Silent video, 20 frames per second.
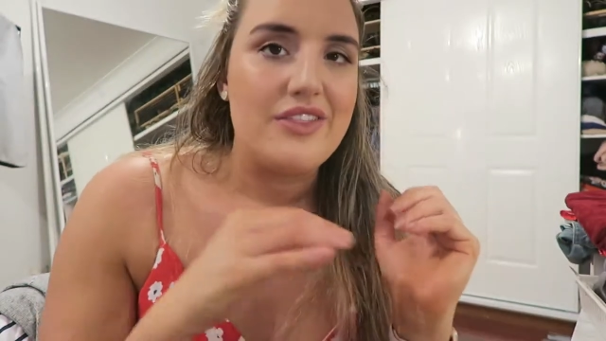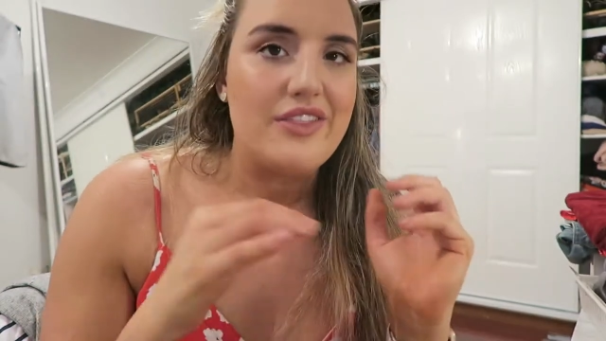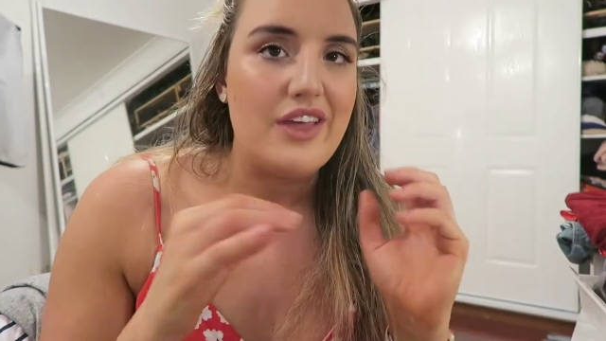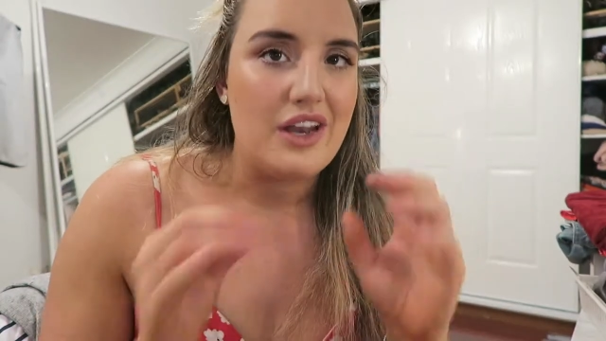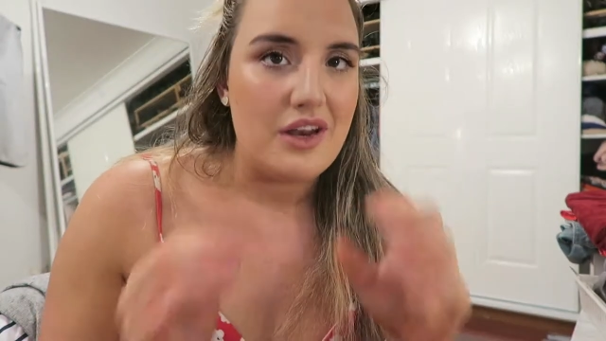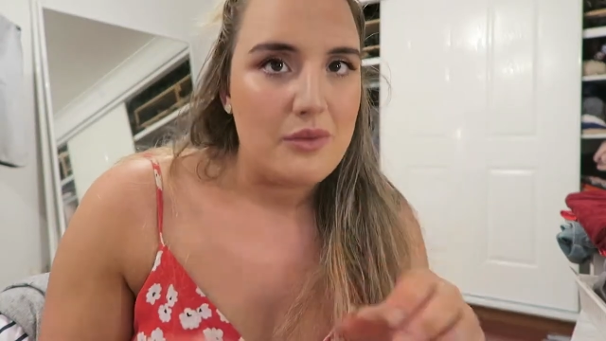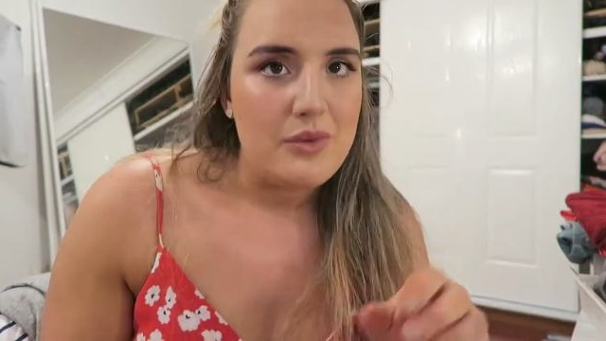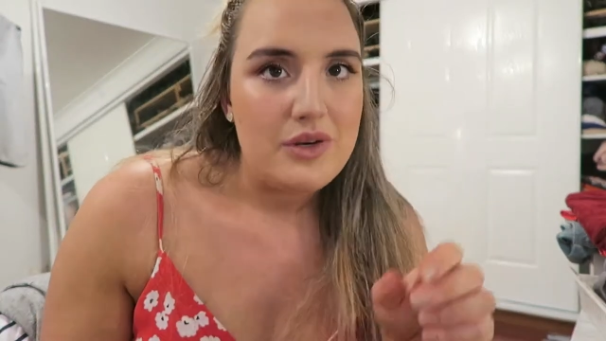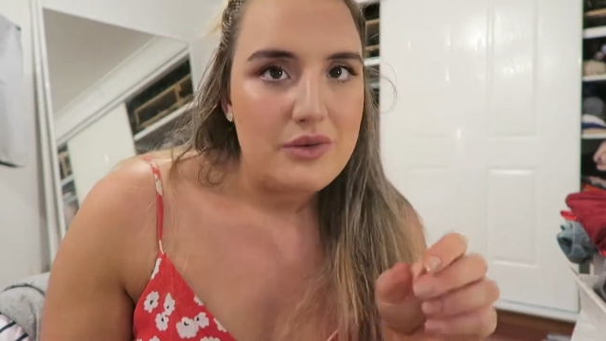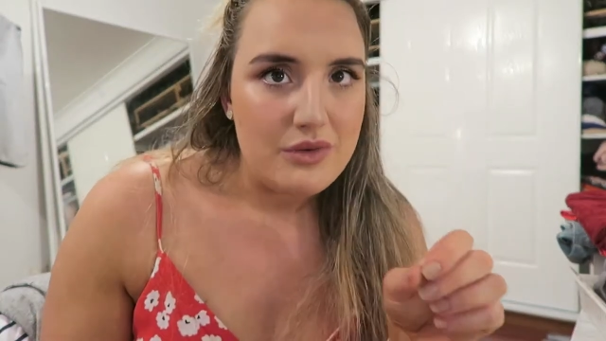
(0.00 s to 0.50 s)

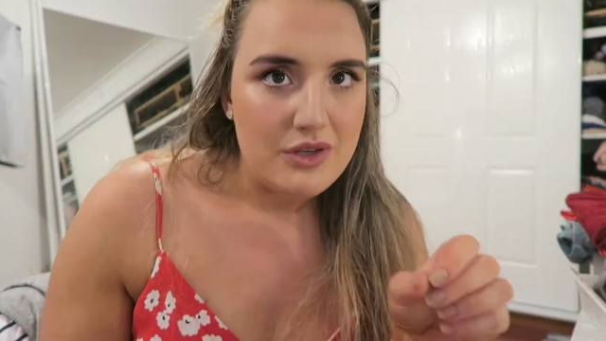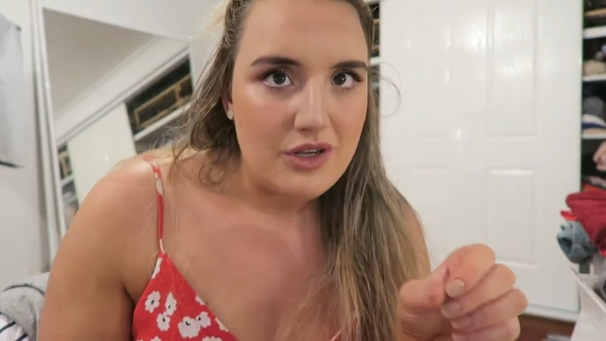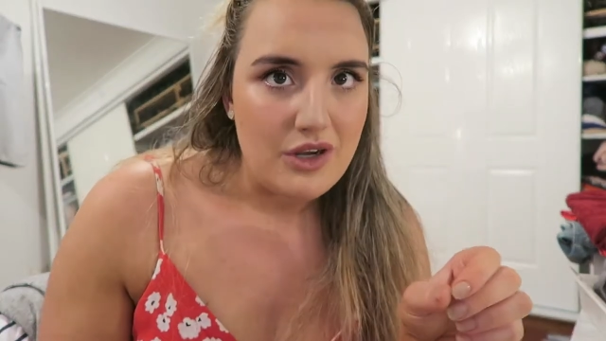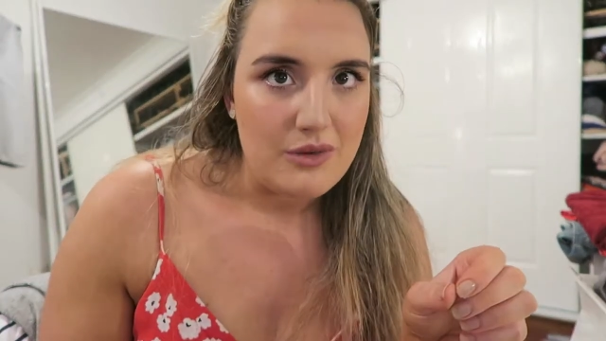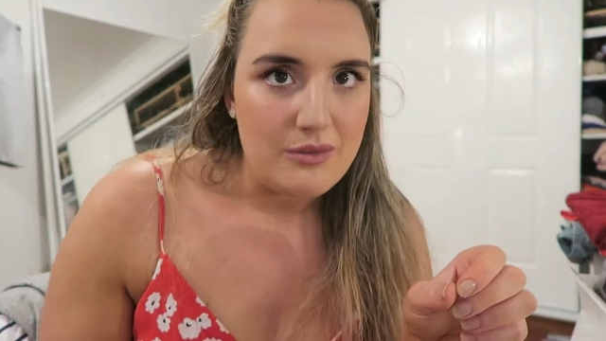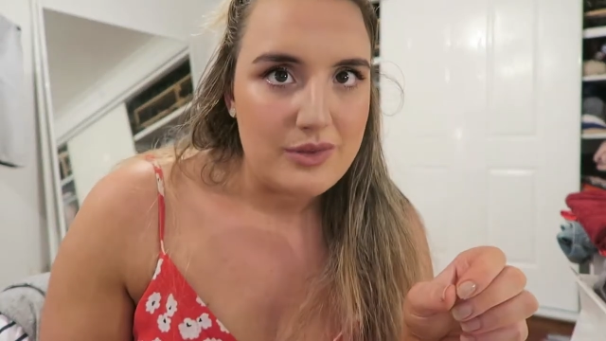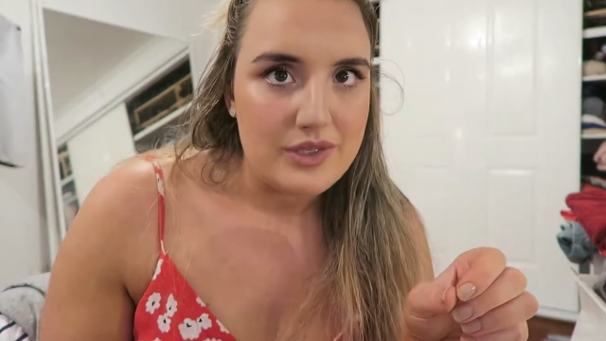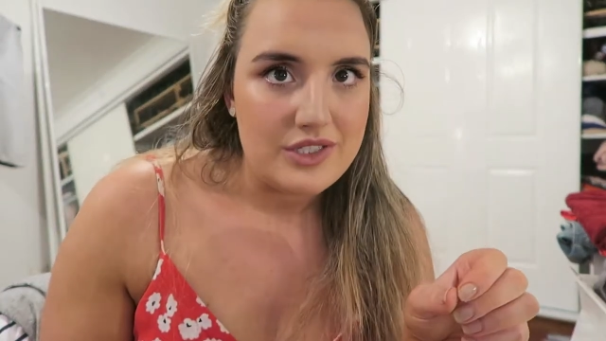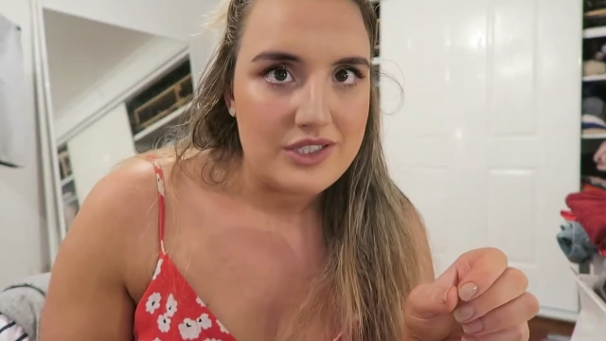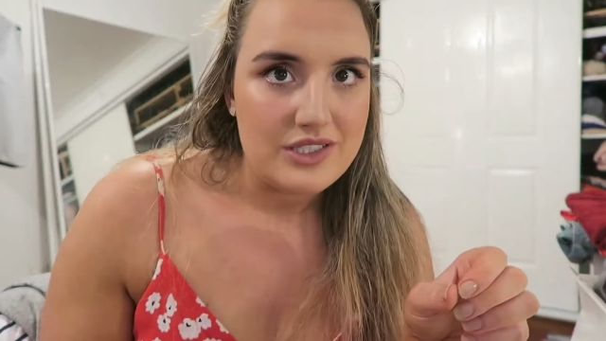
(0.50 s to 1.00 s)
that I want to
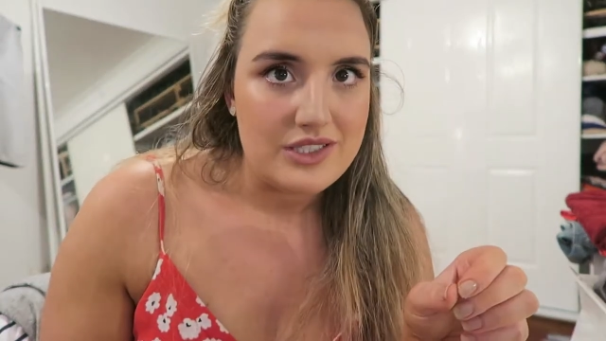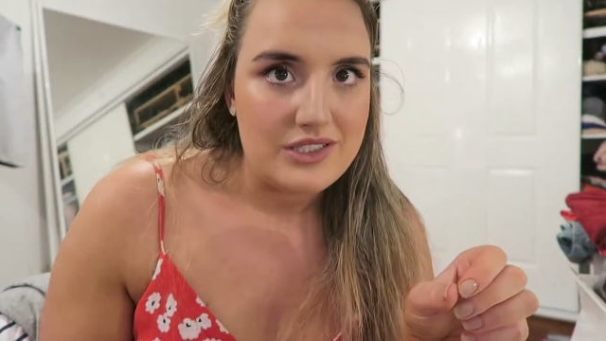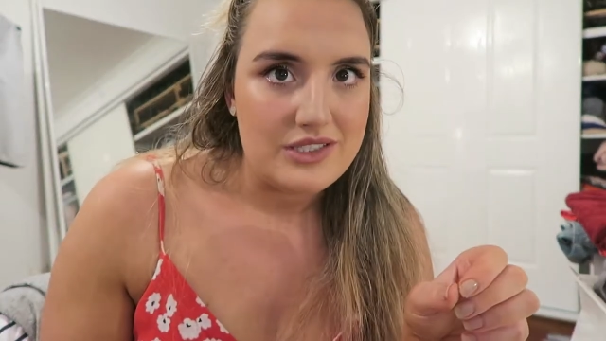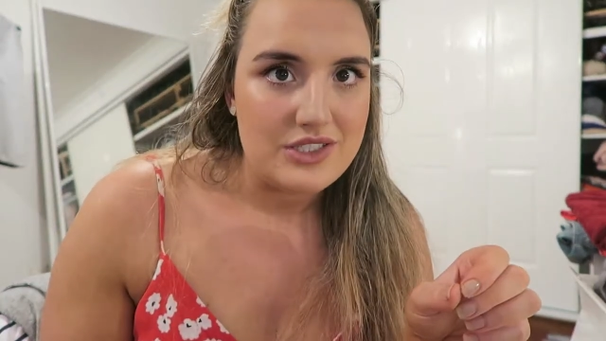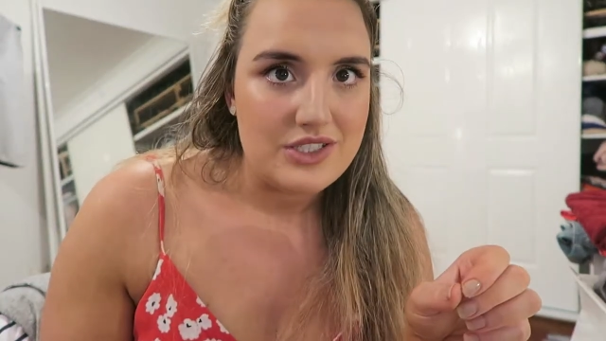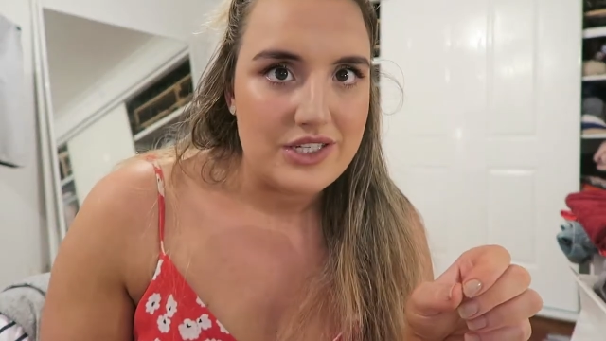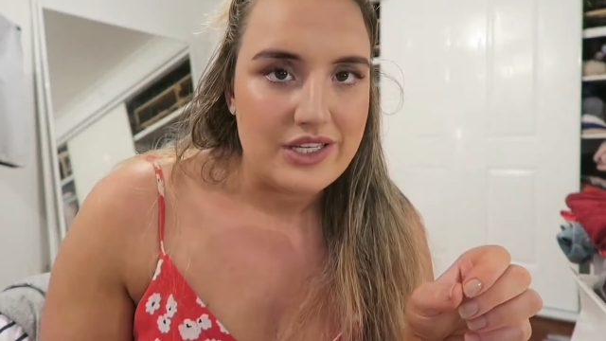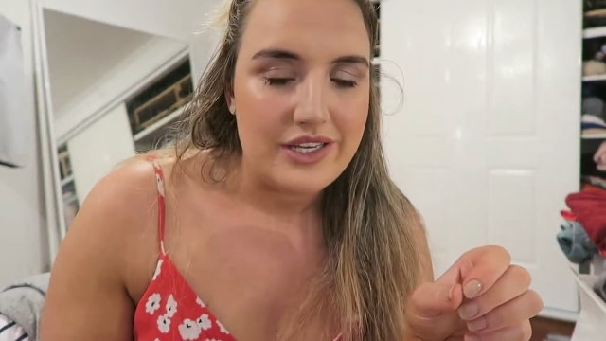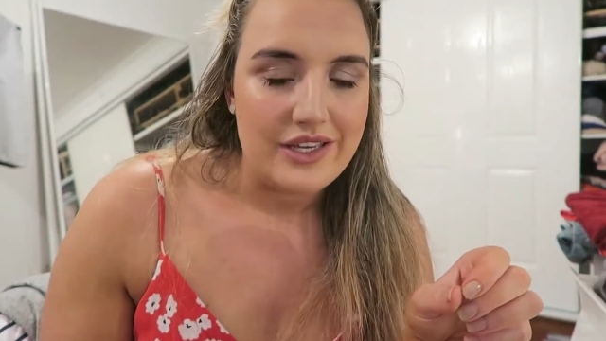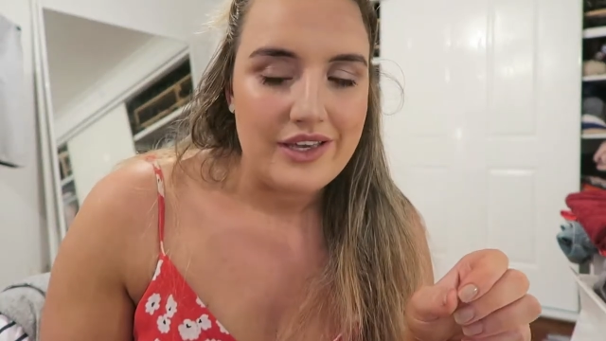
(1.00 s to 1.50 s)
accomplish
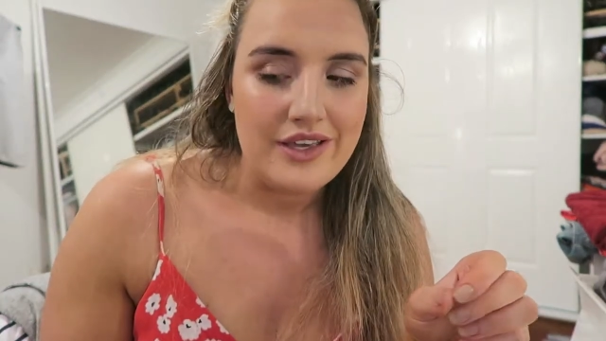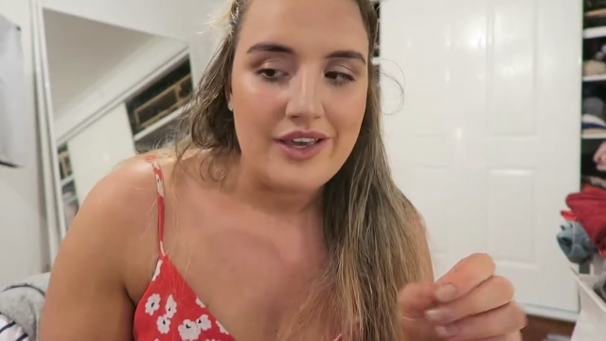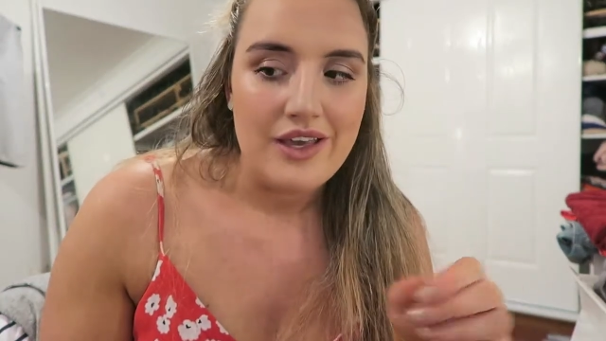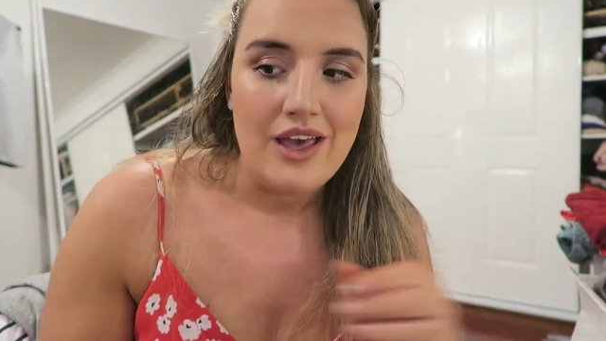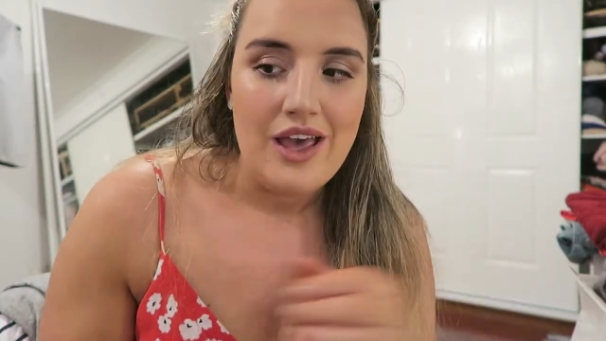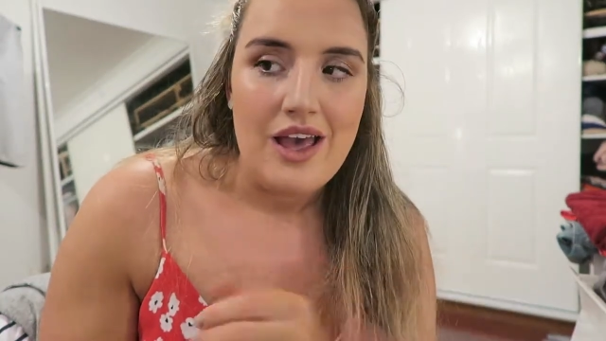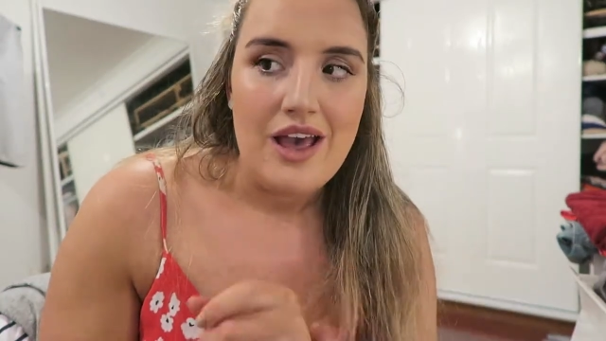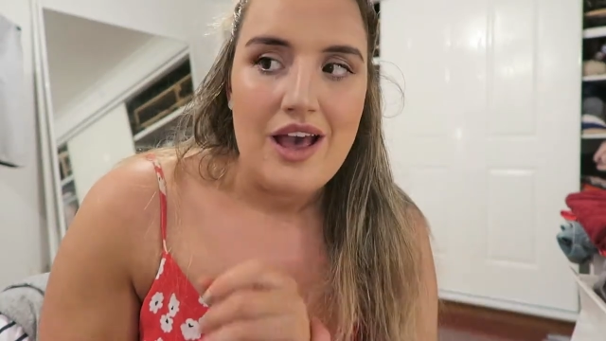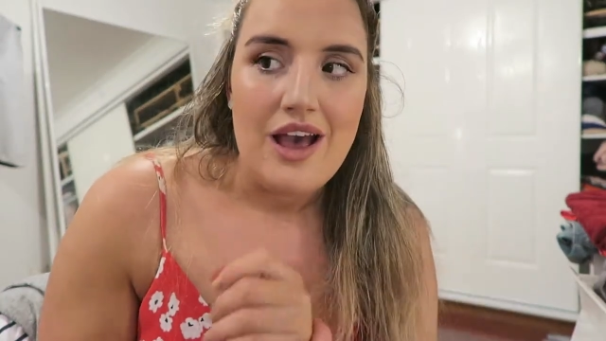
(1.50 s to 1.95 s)
this year.